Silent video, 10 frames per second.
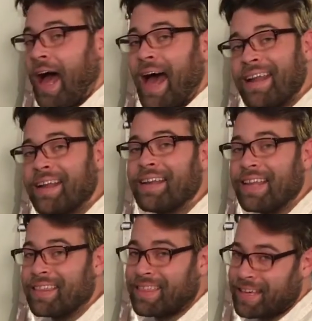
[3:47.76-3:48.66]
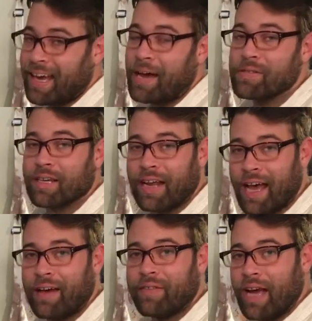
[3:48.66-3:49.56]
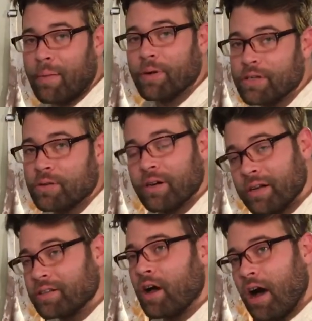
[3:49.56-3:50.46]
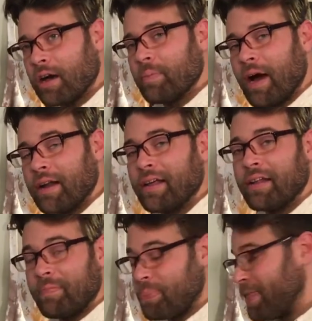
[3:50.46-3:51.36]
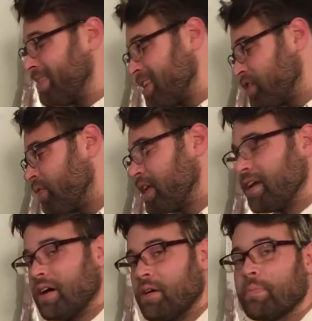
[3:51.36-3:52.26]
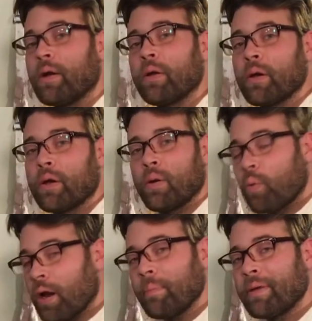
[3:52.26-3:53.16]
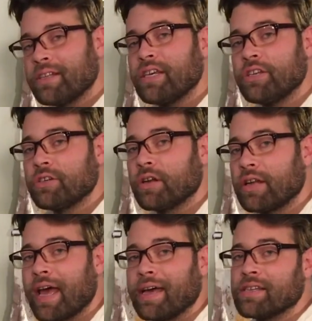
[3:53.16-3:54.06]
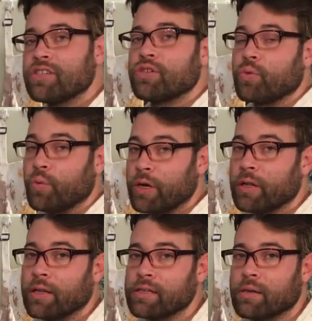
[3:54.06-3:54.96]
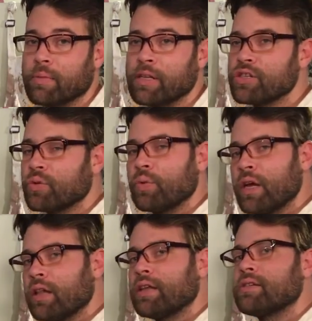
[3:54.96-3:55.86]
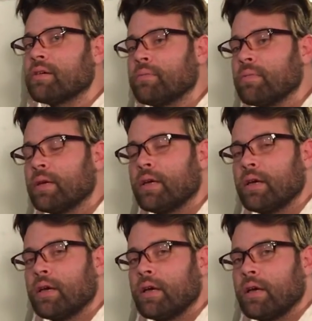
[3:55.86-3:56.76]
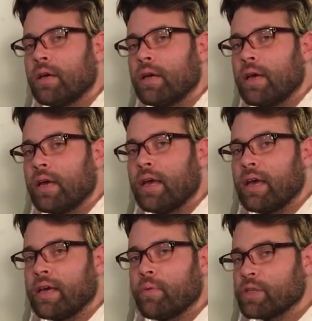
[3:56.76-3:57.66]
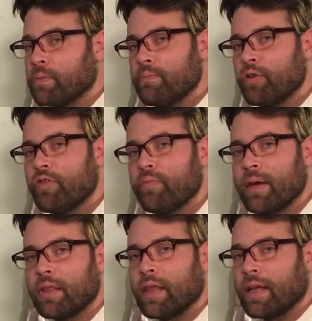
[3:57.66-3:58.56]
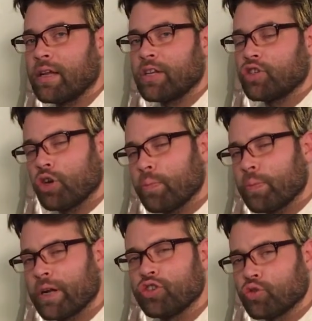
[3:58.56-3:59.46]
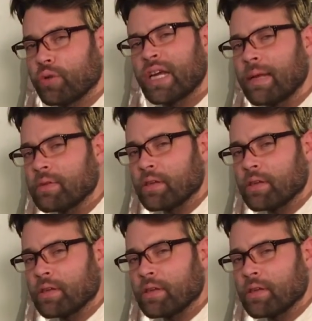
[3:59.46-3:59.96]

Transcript: I didn't think I was going to have the opportunity to talk about it in this video, but what I'm going to teach you today is surrealism. And surrealism, it was a movement that interpreted dreams.